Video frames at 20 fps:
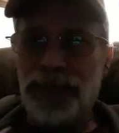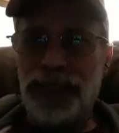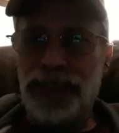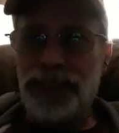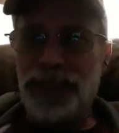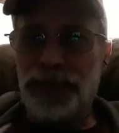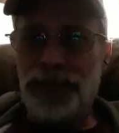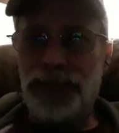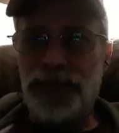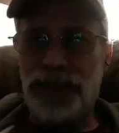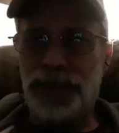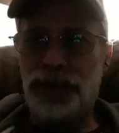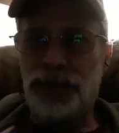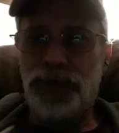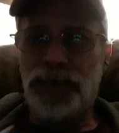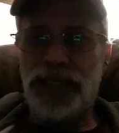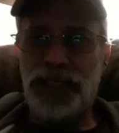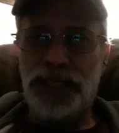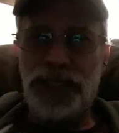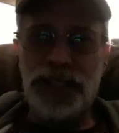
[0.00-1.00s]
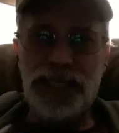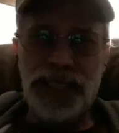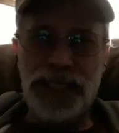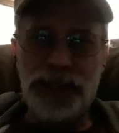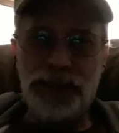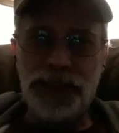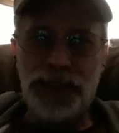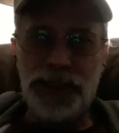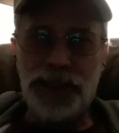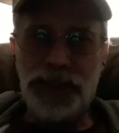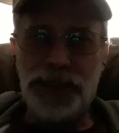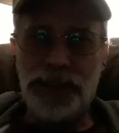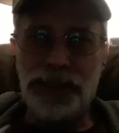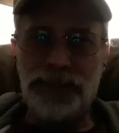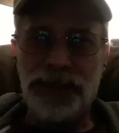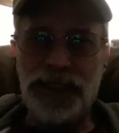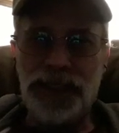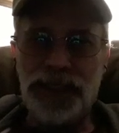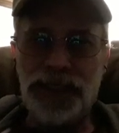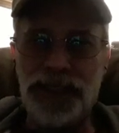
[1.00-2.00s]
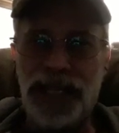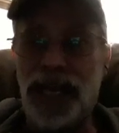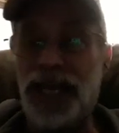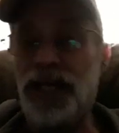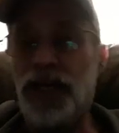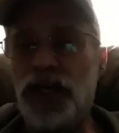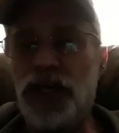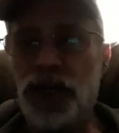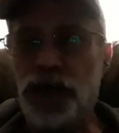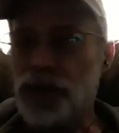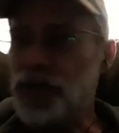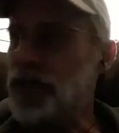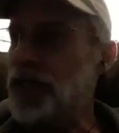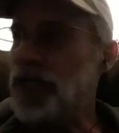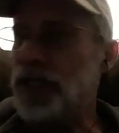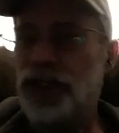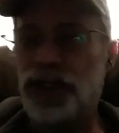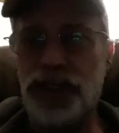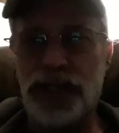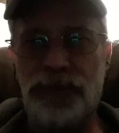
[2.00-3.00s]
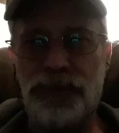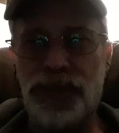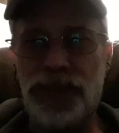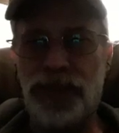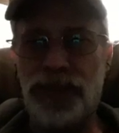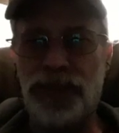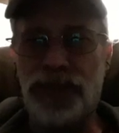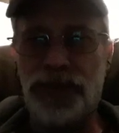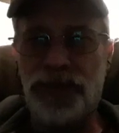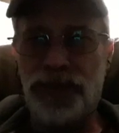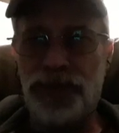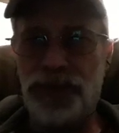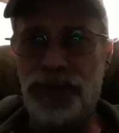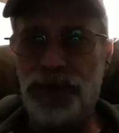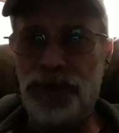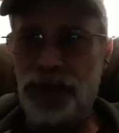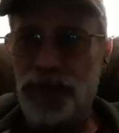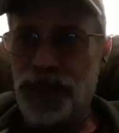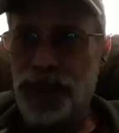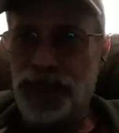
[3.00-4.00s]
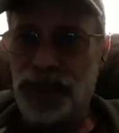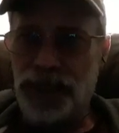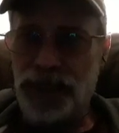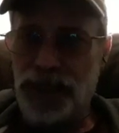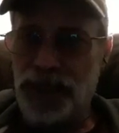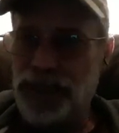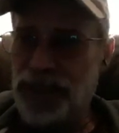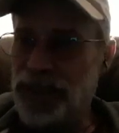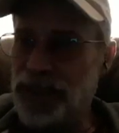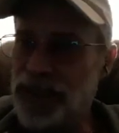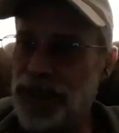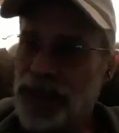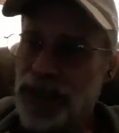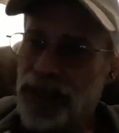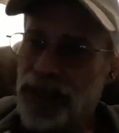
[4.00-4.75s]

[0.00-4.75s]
to do with Israeli Secret Service. I know that's something to do with the